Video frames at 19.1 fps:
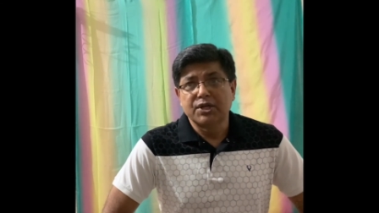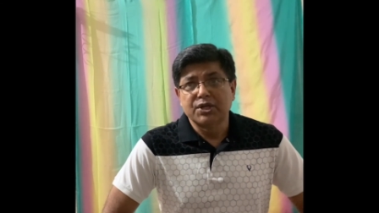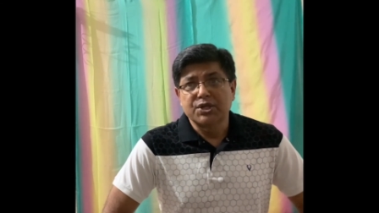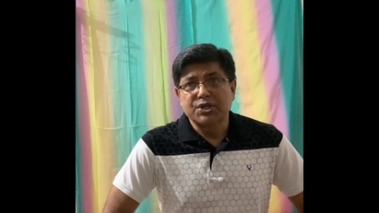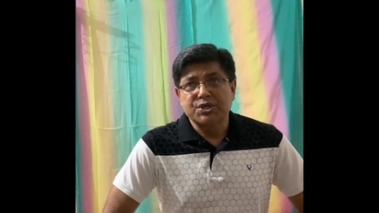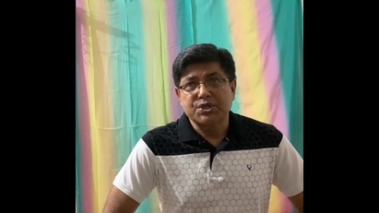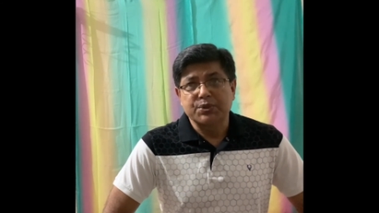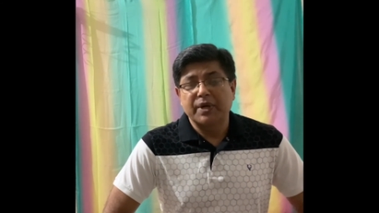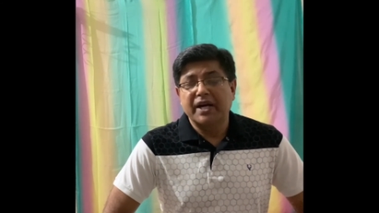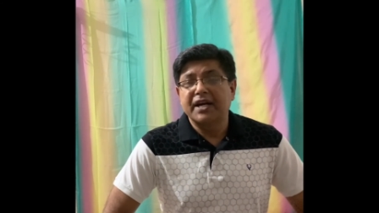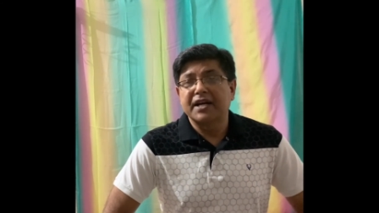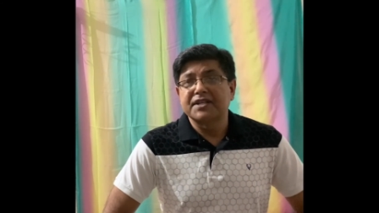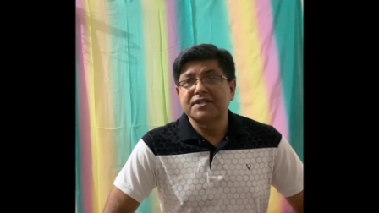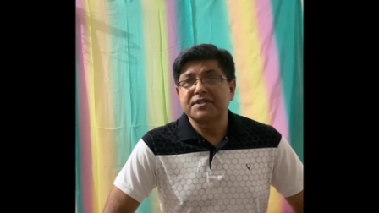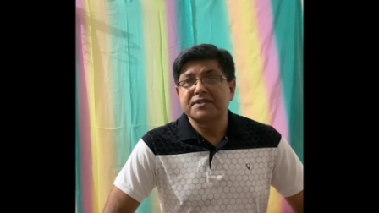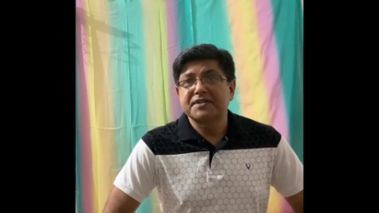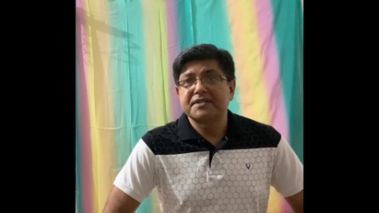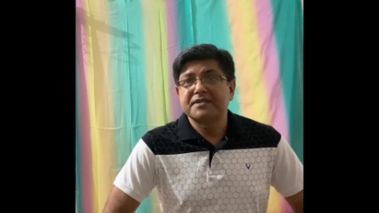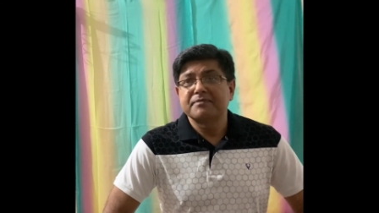So
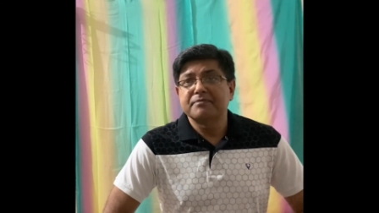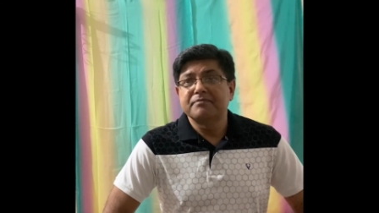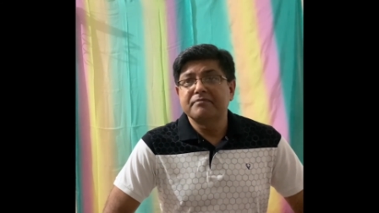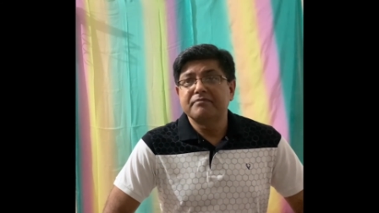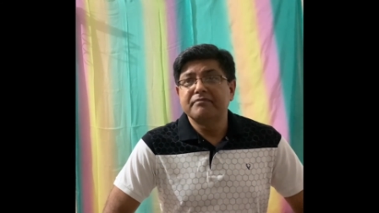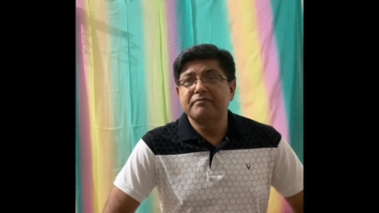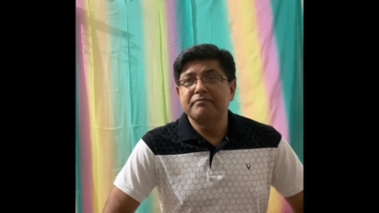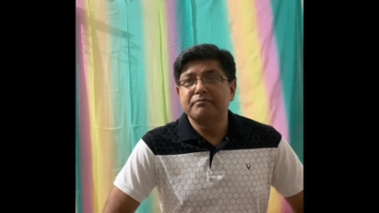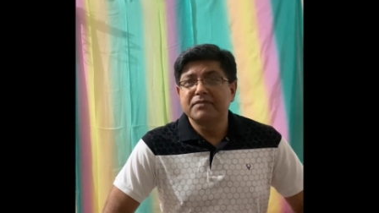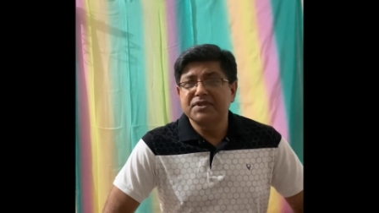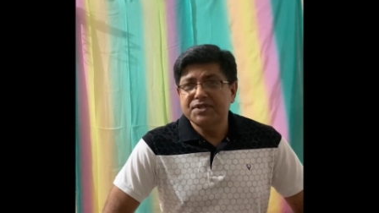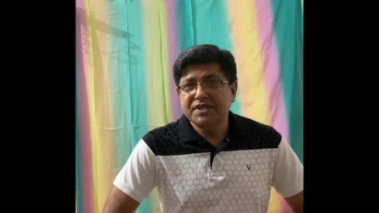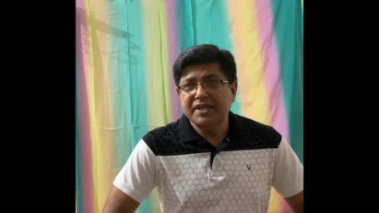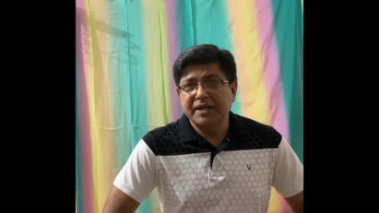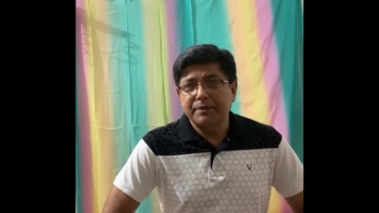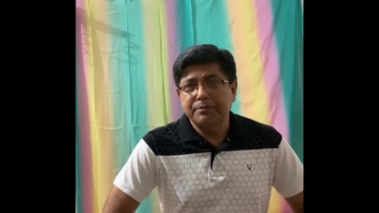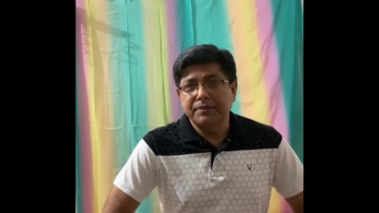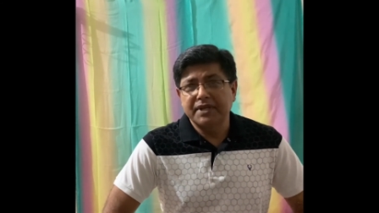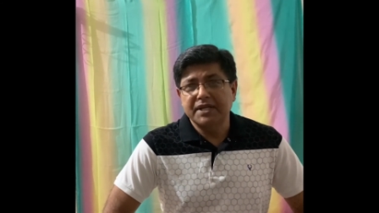as Mr.
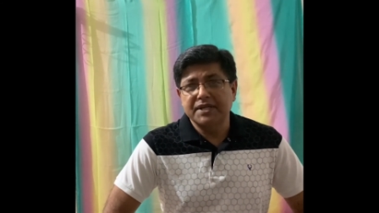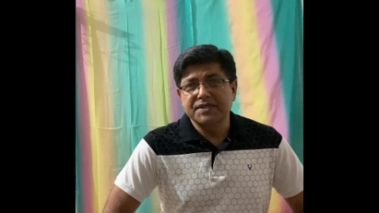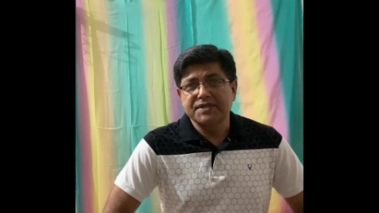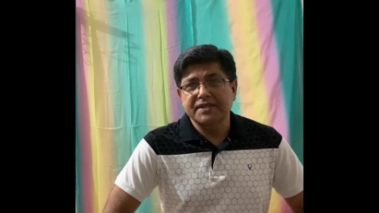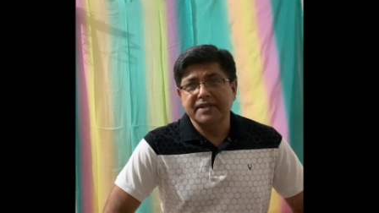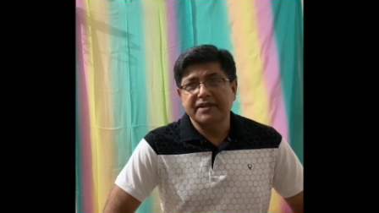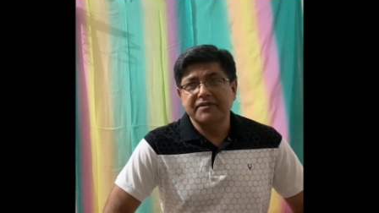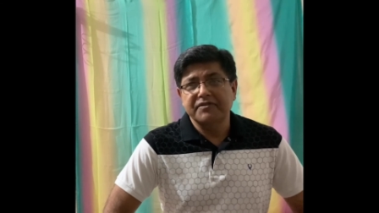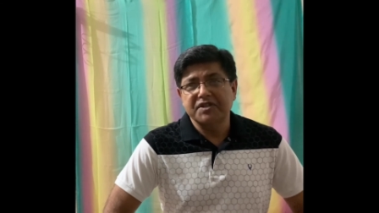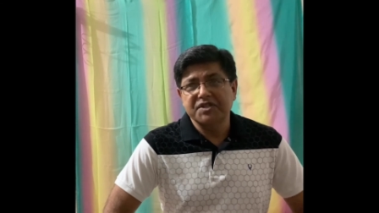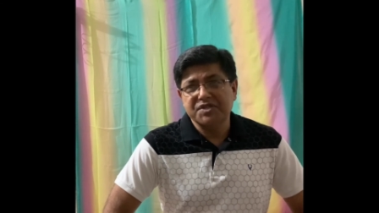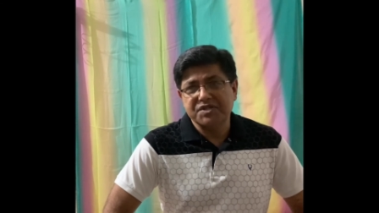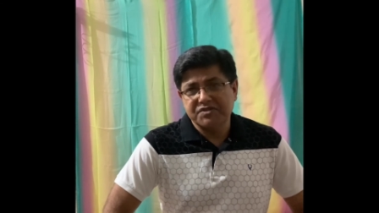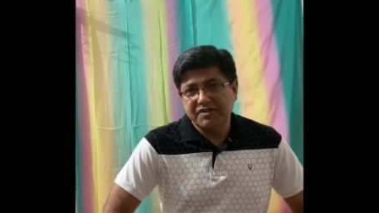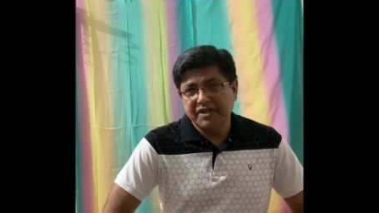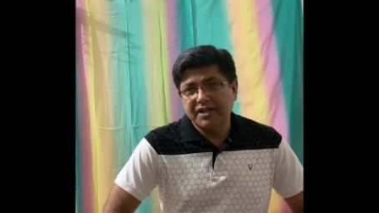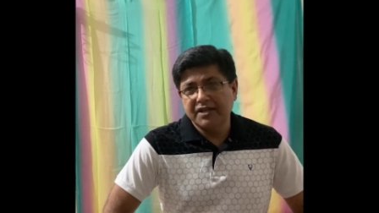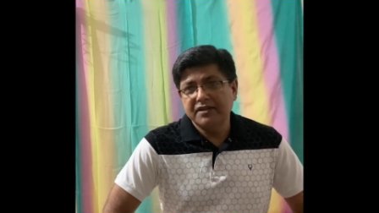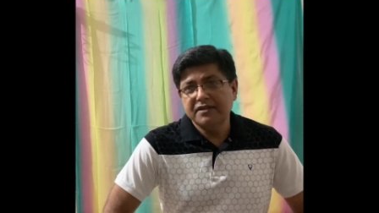Ebenezer
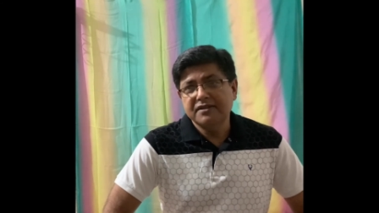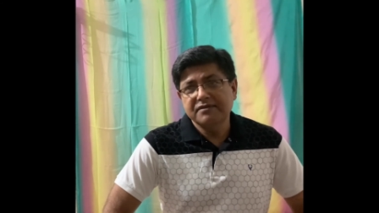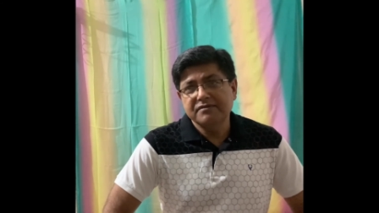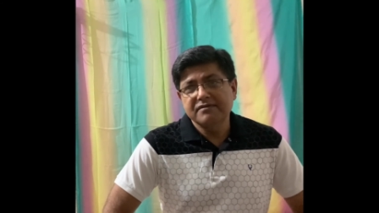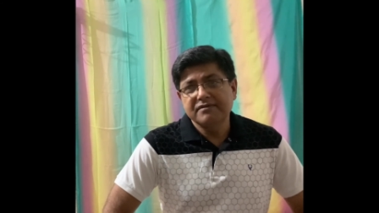restrained